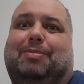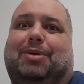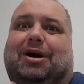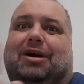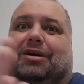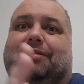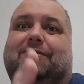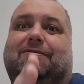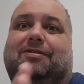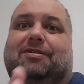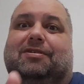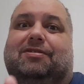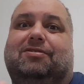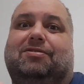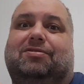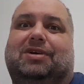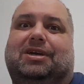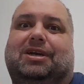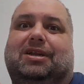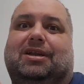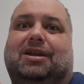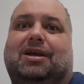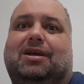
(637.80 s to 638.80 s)
part of the
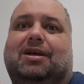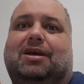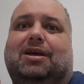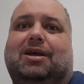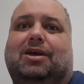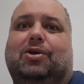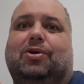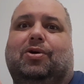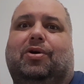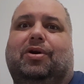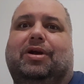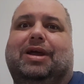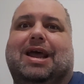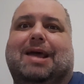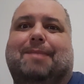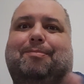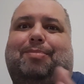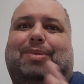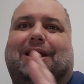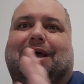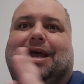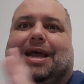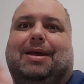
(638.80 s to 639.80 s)
screen your
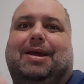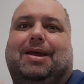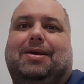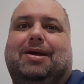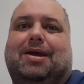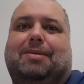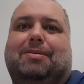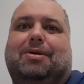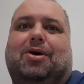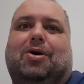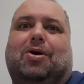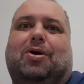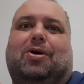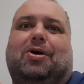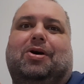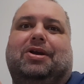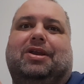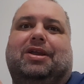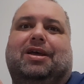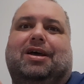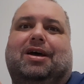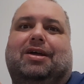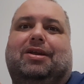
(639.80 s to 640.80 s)
gameplay,
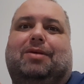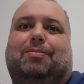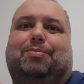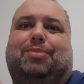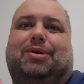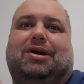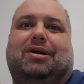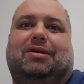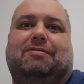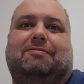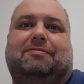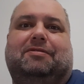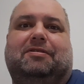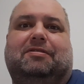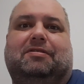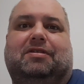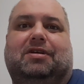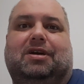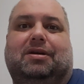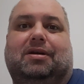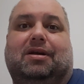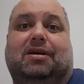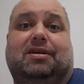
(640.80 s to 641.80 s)
on the other part of the
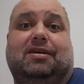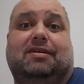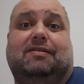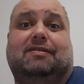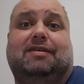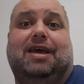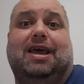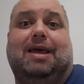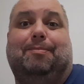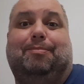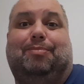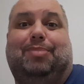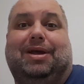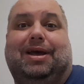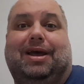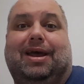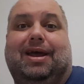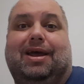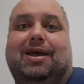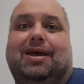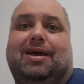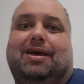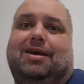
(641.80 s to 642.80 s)
screen his
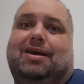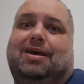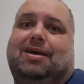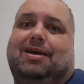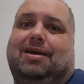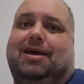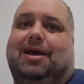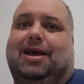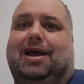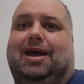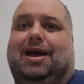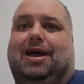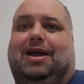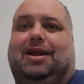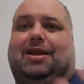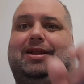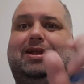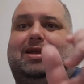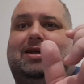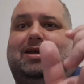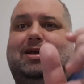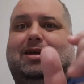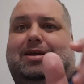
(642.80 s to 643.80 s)
gameplay,
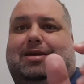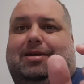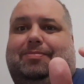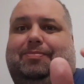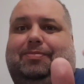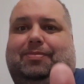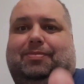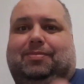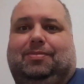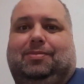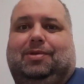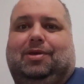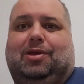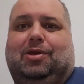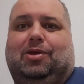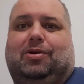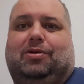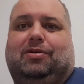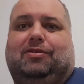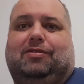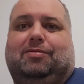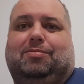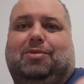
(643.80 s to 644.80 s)
and
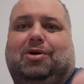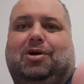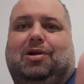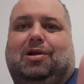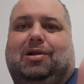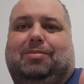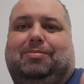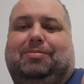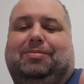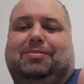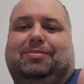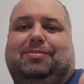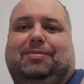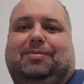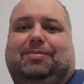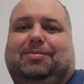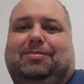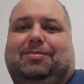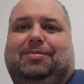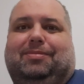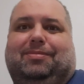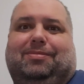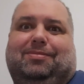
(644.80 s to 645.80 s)
your small
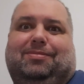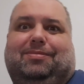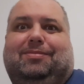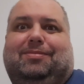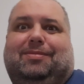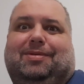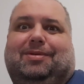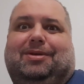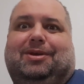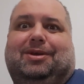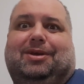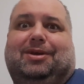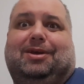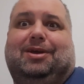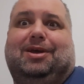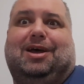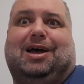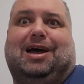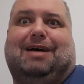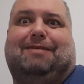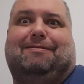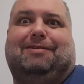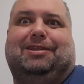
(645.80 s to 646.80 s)

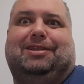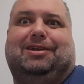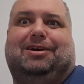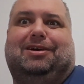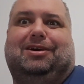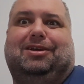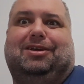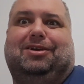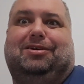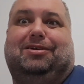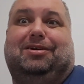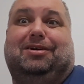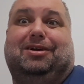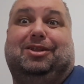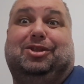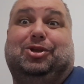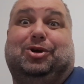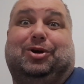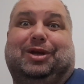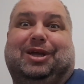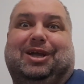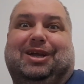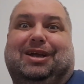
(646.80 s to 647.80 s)
avatar here
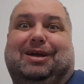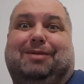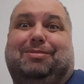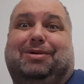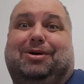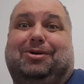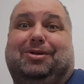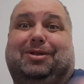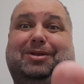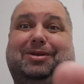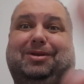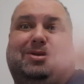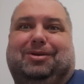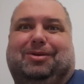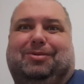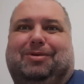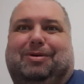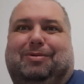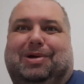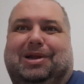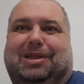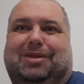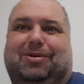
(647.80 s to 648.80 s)
talking about
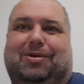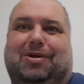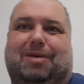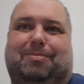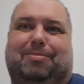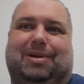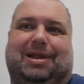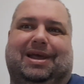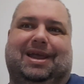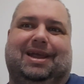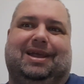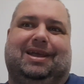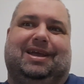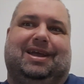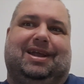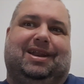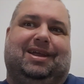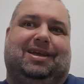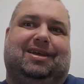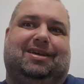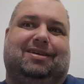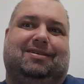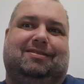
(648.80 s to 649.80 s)
what you are playing,
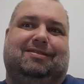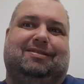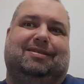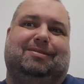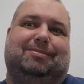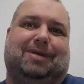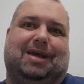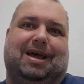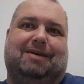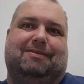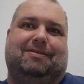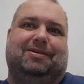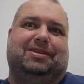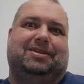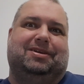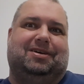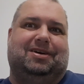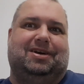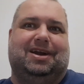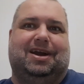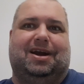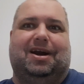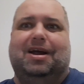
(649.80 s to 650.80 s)
and his
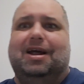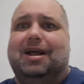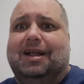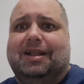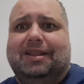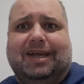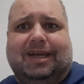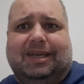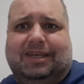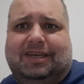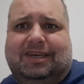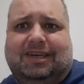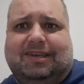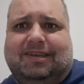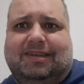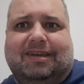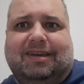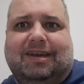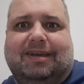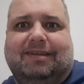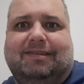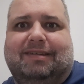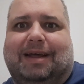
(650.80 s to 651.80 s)
avatar there. That's
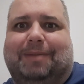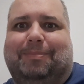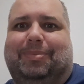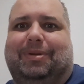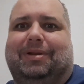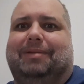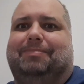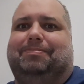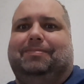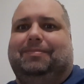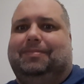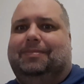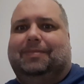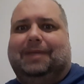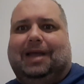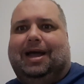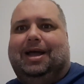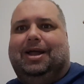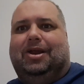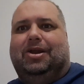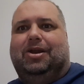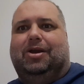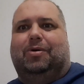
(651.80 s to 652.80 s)
just an example.
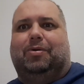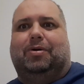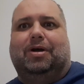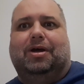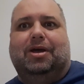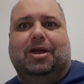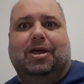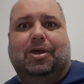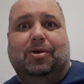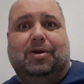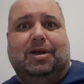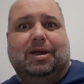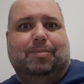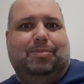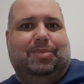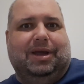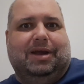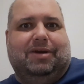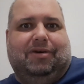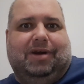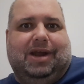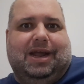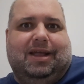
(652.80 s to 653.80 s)
I don't know. You can
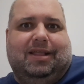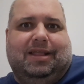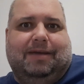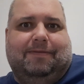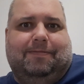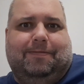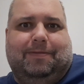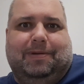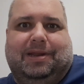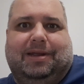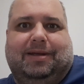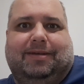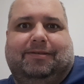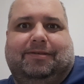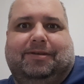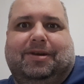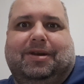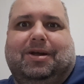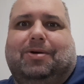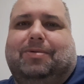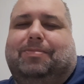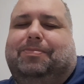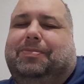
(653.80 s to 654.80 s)
be creative with
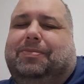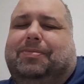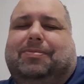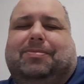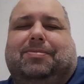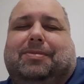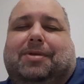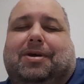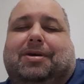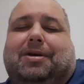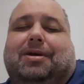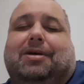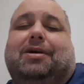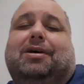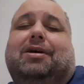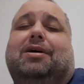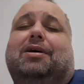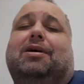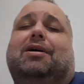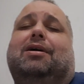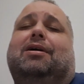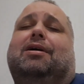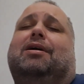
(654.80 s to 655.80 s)
this, you know.
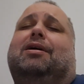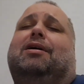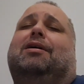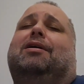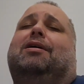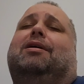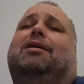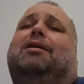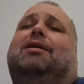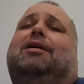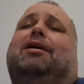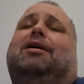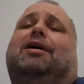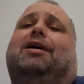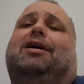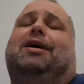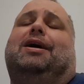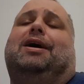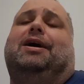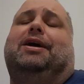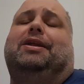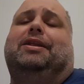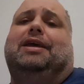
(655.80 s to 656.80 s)

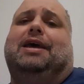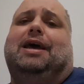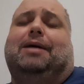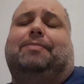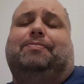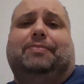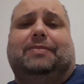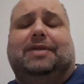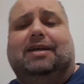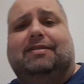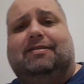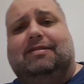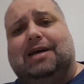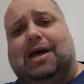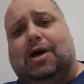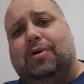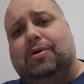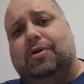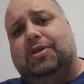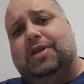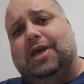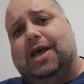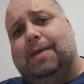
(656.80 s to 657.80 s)
And yeah, that's
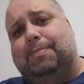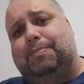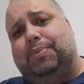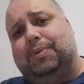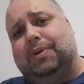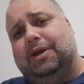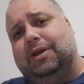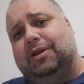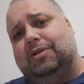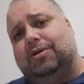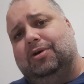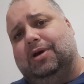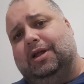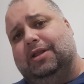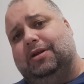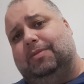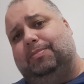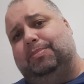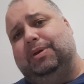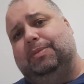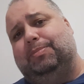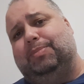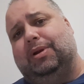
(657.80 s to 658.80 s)
how you tap into
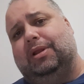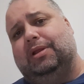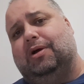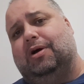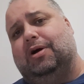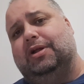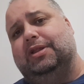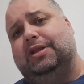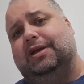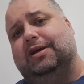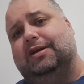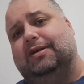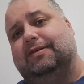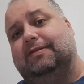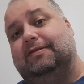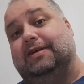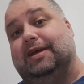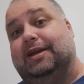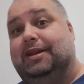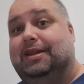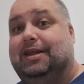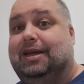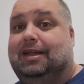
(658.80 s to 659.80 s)
other people's
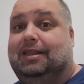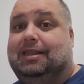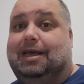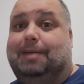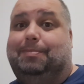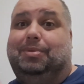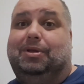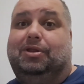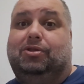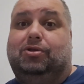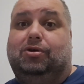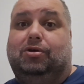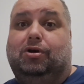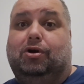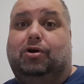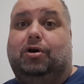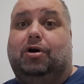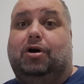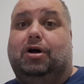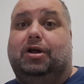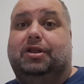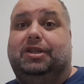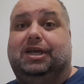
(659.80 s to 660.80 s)
audience, and they tap into your